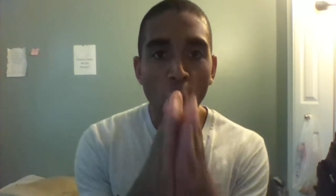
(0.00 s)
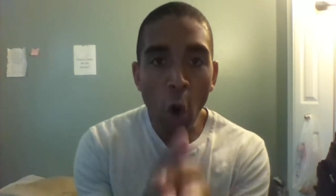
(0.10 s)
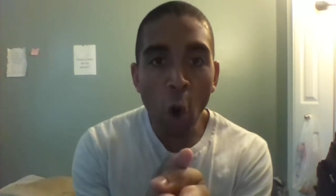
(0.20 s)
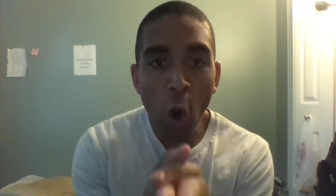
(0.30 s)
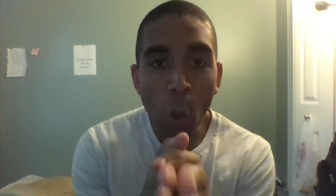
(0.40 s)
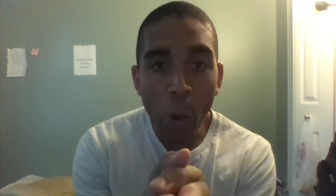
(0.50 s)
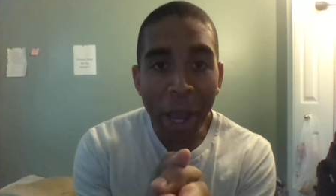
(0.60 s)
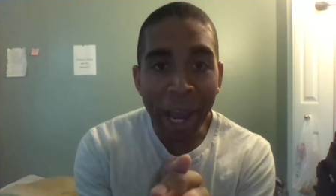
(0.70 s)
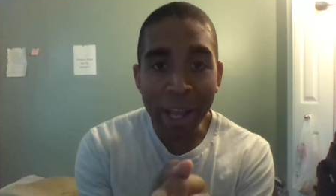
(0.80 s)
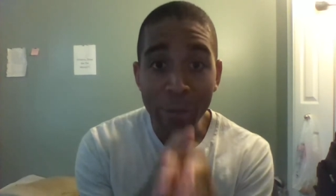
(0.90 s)
her
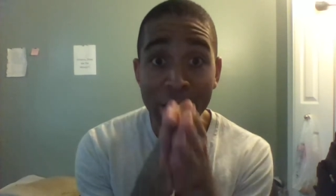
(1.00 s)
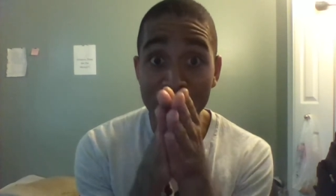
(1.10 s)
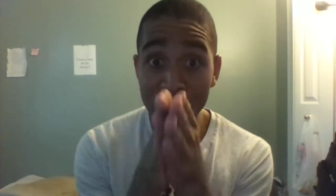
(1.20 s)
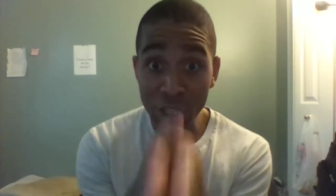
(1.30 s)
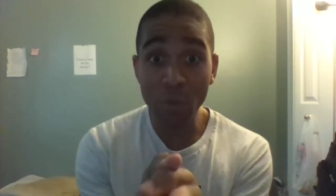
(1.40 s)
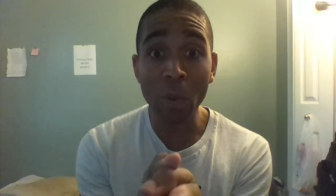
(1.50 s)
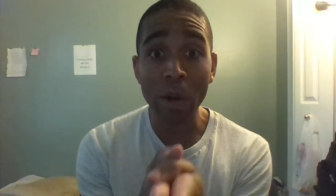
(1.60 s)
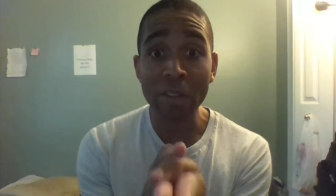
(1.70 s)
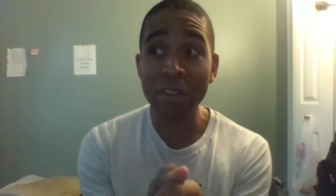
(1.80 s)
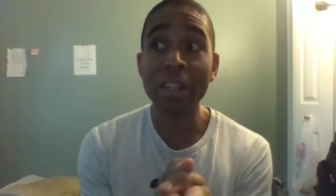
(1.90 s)
way, the way she
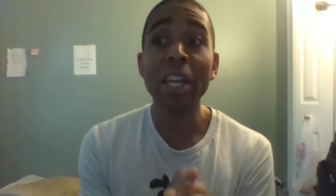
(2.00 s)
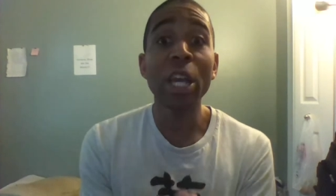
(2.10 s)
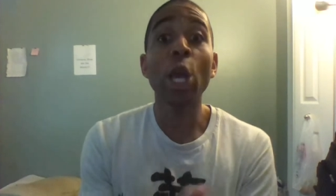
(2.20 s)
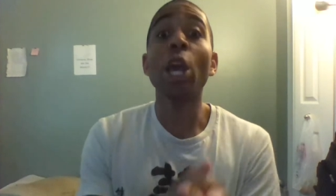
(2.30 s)
wants it,